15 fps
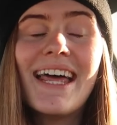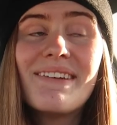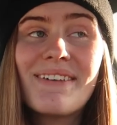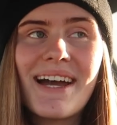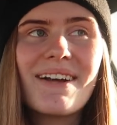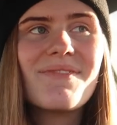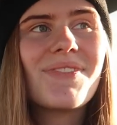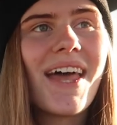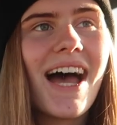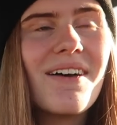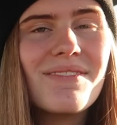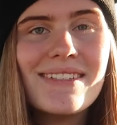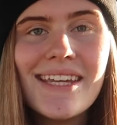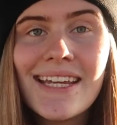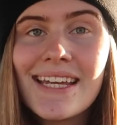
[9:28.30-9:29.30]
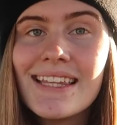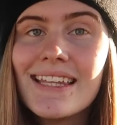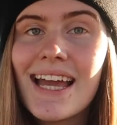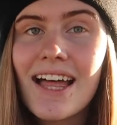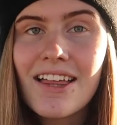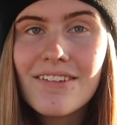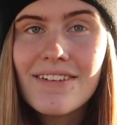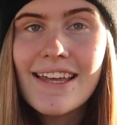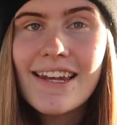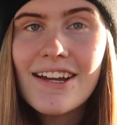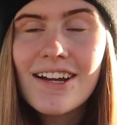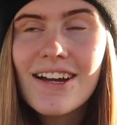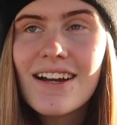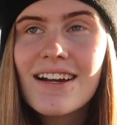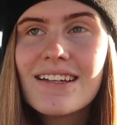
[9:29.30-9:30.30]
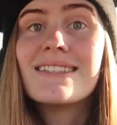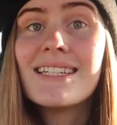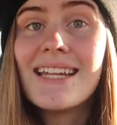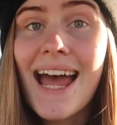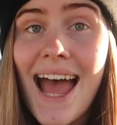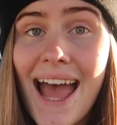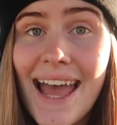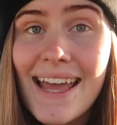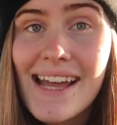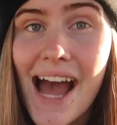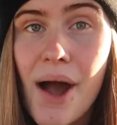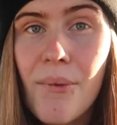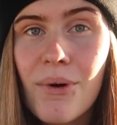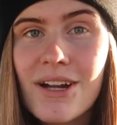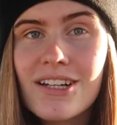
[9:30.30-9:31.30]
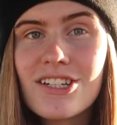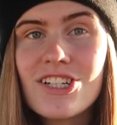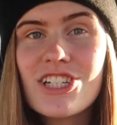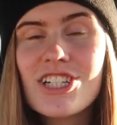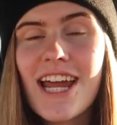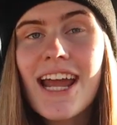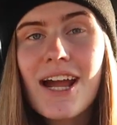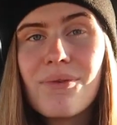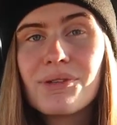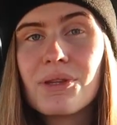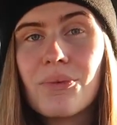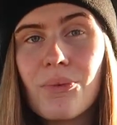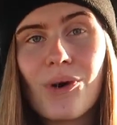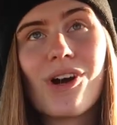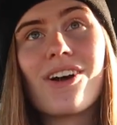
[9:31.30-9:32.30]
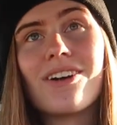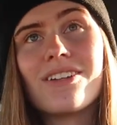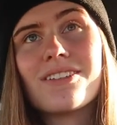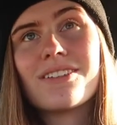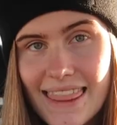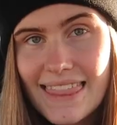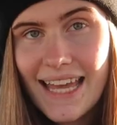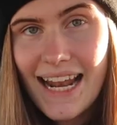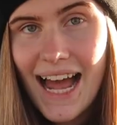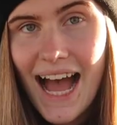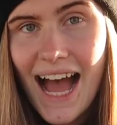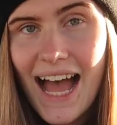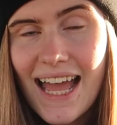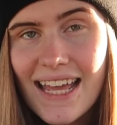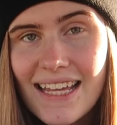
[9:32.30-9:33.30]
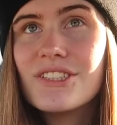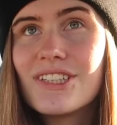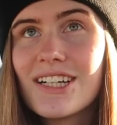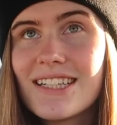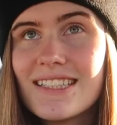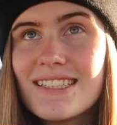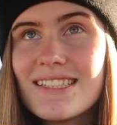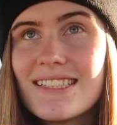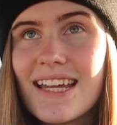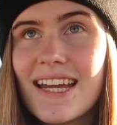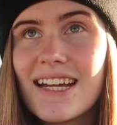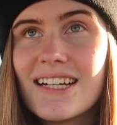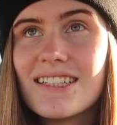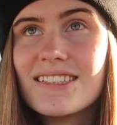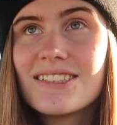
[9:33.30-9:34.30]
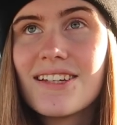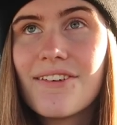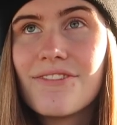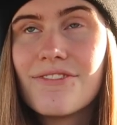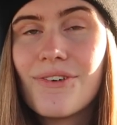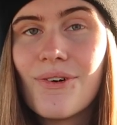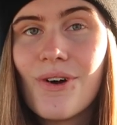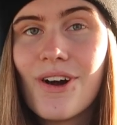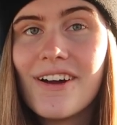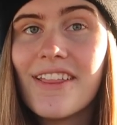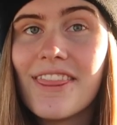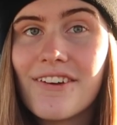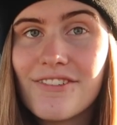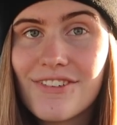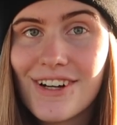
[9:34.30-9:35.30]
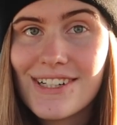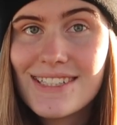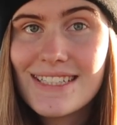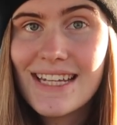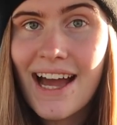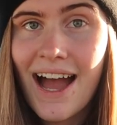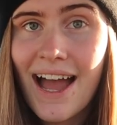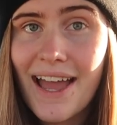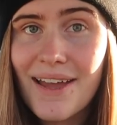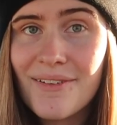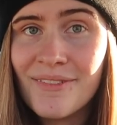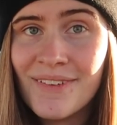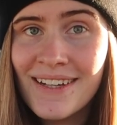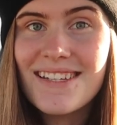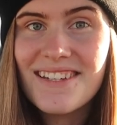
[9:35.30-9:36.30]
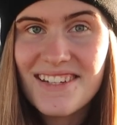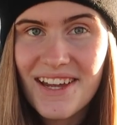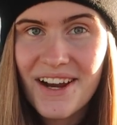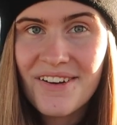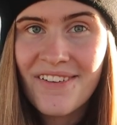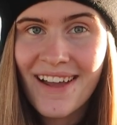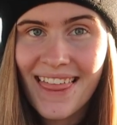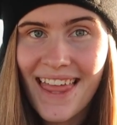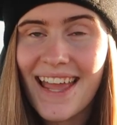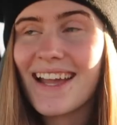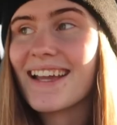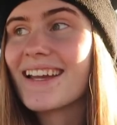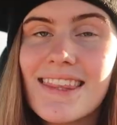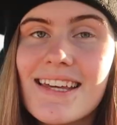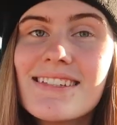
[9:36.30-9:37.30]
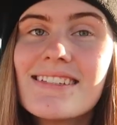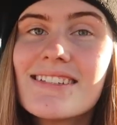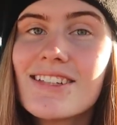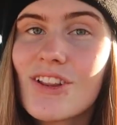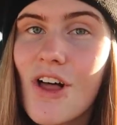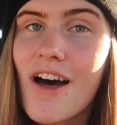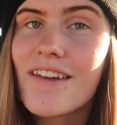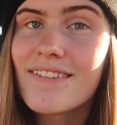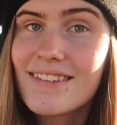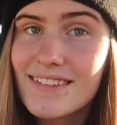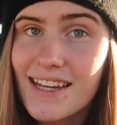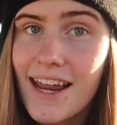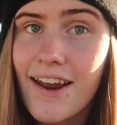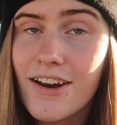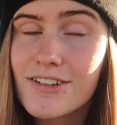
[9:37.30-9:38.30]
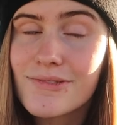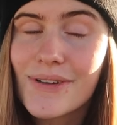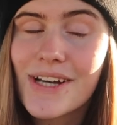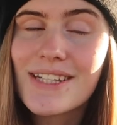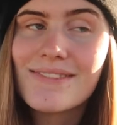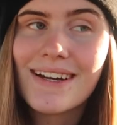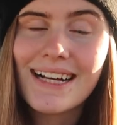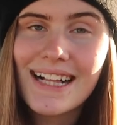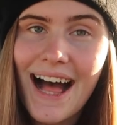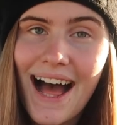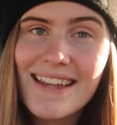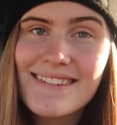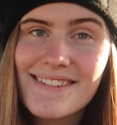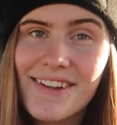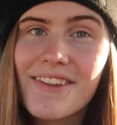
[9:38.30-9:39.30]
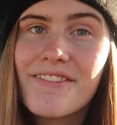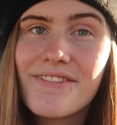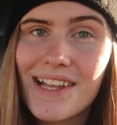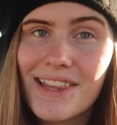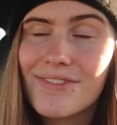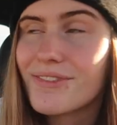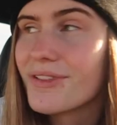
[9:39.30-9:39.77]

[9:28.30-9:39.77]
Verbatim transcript: anyway, I've been taking the elevator. Today, I wanted to share with the world that I took the stairs for the first time since I hurt my leg. This is a lot of stairs because my class is on the fifth